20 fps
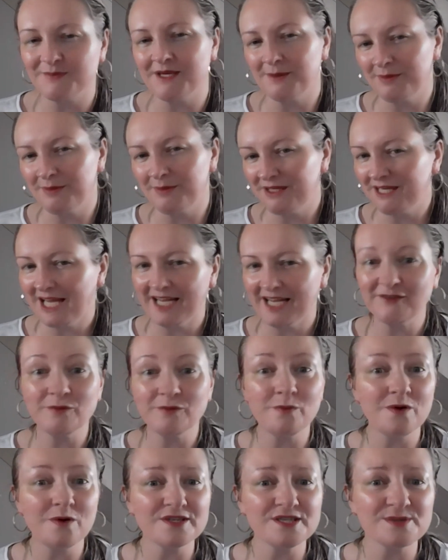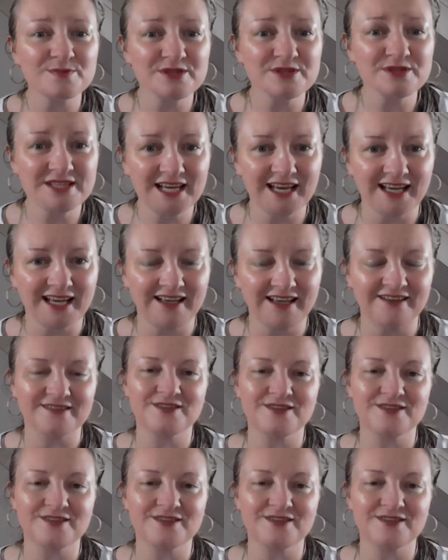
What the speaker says: maybe like the wasp sting.